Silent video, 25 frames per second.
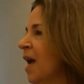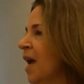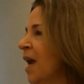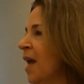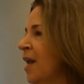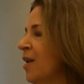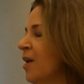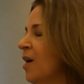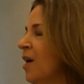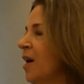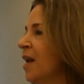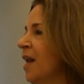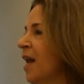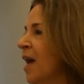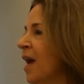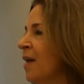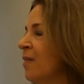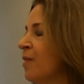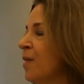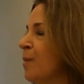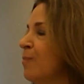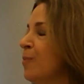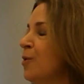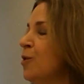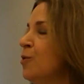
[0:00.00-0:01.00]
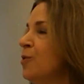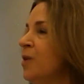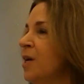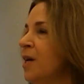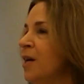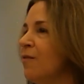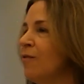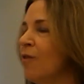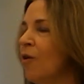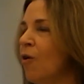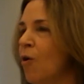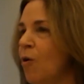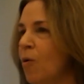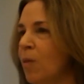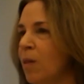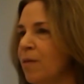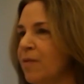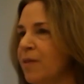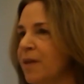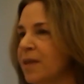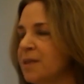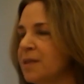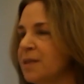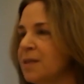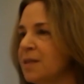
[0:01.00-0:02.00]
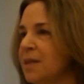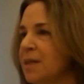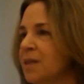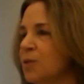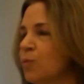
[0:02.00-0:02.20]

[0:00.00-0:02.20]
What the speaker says: And the beauty of all of this